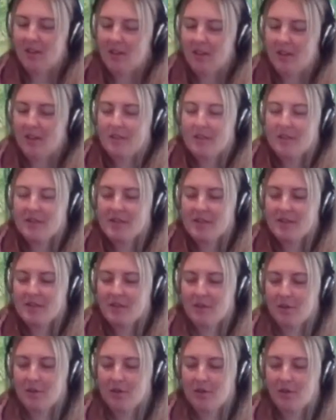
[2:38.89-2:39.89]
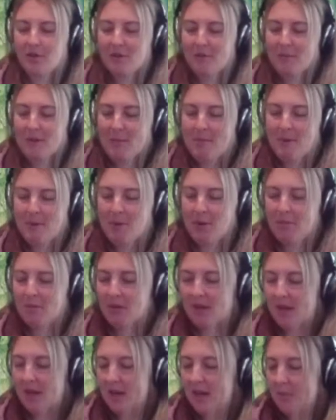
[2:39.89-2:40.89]
This isn't all of my Pokemon
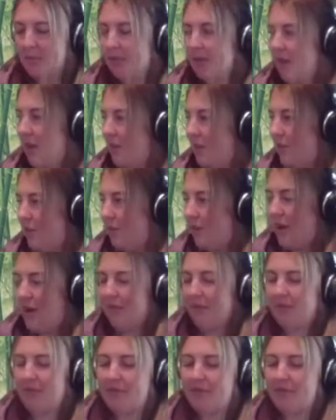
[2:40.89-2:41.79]
games. I do have...